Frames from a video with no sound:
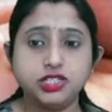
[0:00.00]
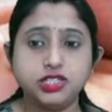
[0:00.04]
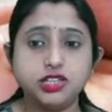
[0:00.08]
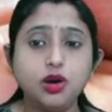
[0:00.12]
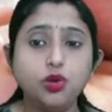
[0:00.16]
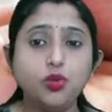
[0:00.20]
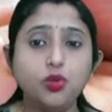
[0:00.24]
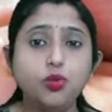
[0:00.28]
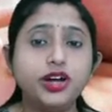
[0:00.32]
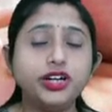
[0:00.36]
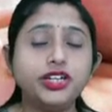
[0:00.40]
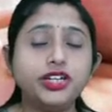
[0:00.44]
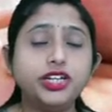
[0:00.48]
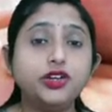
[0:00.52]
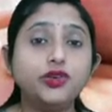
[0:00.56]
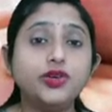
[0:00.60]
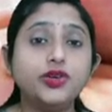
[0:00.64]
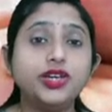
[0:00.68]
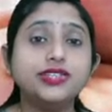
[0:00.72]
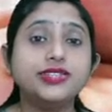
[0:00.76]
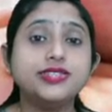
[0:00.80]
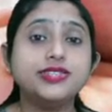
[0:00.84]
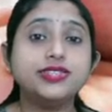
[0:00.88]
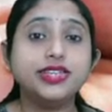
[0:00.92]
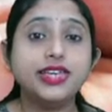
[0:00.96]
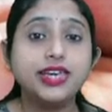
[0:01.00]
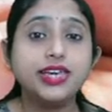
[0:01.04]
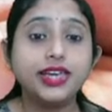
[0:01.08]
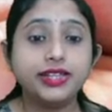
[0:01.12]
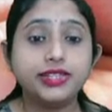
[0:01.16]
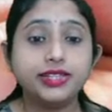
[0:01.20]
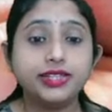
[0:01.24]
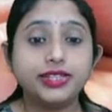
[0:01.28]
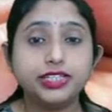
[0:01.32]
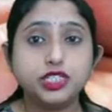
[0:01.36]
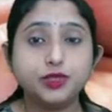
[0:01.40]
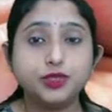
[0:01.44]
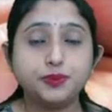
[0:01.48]
Now, what you can see
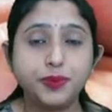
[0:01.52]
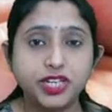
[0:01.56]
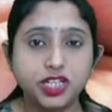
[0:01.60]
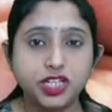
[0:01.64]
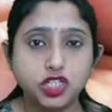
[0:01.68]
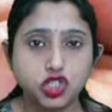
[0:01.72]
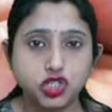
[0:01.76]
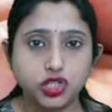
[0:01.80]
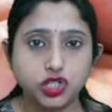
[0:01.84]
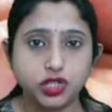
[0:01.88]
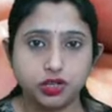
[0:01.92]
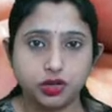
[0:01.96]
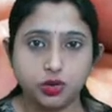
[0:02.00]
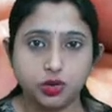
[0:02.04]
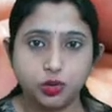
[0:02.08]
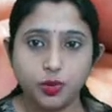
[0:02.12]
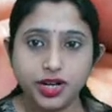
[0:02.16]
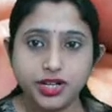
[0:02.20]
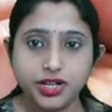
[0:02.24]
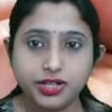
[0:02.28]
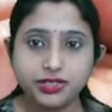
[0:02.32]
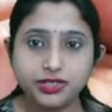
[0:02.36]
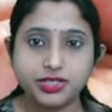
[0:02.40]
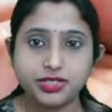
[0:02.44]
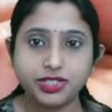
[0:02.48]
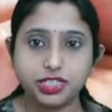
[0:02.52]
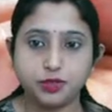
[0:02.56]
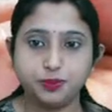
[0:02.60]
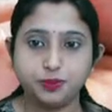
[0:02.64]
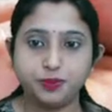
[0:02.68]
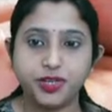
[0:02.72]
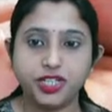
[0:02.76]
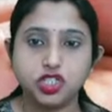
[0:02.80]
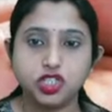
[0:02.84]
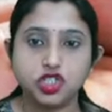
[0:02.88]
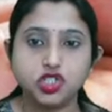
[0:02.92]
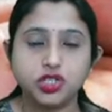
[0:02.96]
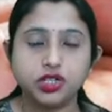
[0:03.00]
in this picture? What is this
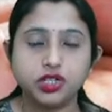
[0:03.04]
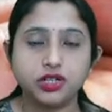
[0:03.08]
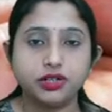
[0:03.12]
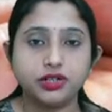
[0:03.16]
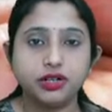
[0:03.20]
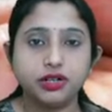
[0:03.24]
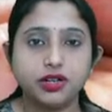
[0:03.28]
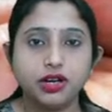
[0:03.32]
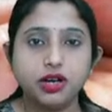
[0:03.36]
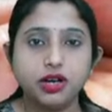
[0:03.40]
picture?